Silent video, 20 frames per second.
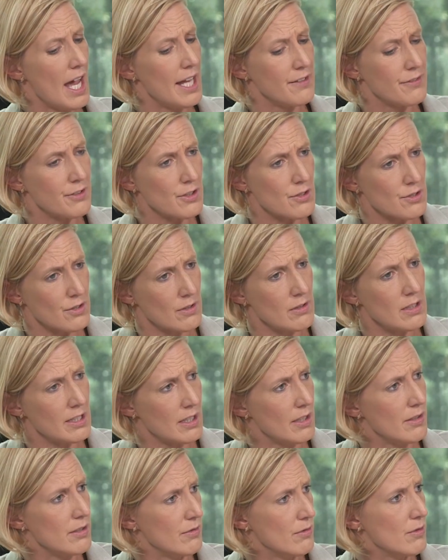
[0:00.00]
And if you
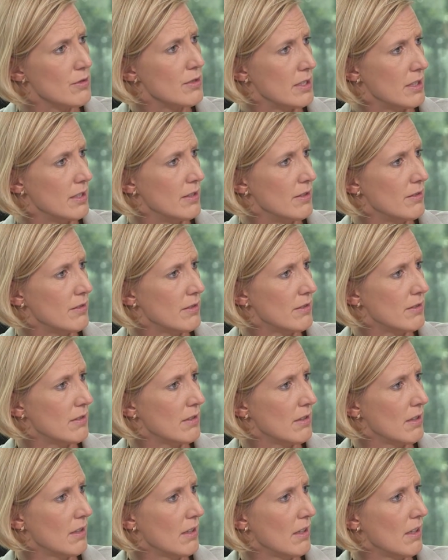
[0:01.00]
truly know your
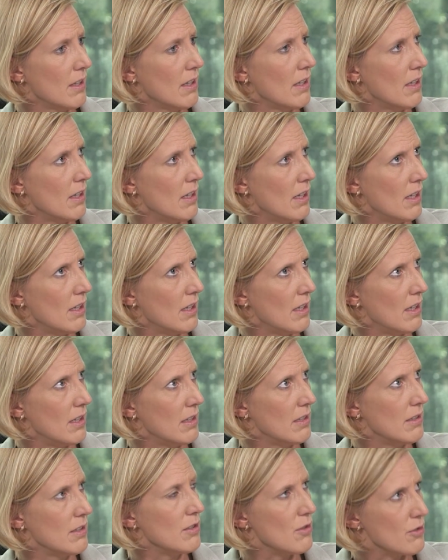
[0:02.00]
audience,
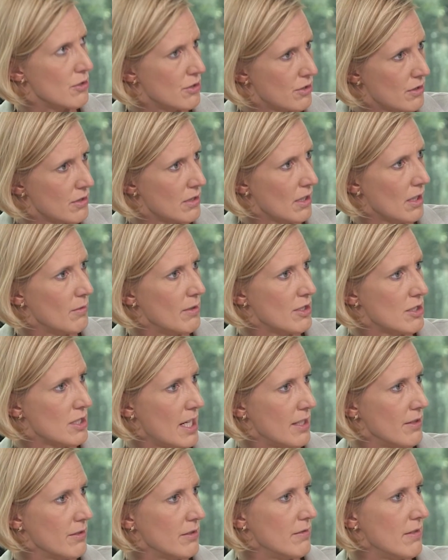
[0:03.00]
you should know which
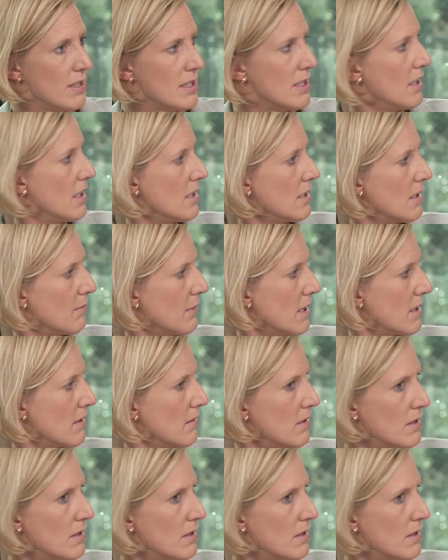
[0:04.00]
channels are resonating best.